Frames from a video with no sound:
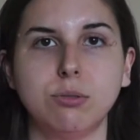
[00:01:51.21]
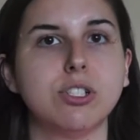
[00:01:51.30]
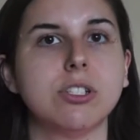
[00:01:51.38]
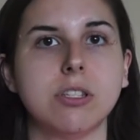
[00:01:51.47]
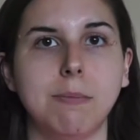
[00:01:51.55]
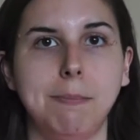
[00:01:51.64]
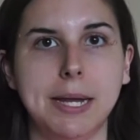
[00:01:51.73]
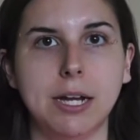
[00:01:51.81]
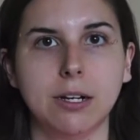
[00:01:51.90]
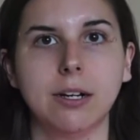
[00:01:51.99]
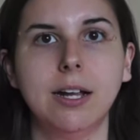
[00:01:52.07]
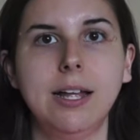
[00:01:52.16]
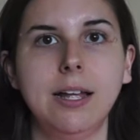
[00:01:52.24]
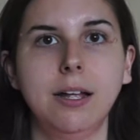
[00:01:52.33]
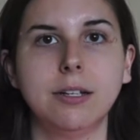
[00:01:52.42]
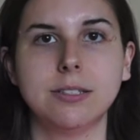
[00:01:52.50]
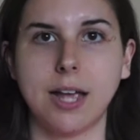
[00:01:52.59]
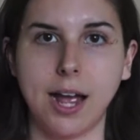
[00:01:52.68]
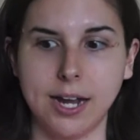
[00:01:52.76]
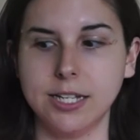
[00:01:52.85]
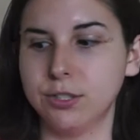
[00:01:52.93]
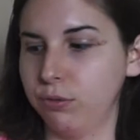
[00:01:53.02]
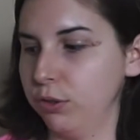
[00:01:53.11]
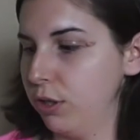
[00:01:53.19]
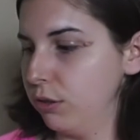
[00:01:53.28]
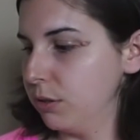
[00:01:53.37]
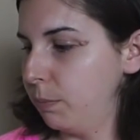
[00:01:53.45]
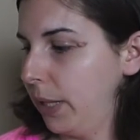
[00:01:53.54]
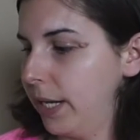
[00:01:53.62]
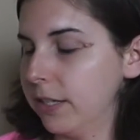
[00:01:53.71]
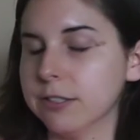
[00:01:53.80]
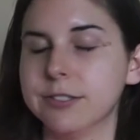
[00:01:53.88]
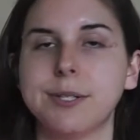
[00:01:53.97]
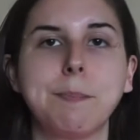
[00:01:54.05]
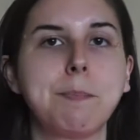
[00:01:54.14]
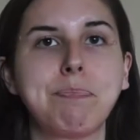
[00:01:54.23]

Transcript: which is the bigger size for those planners.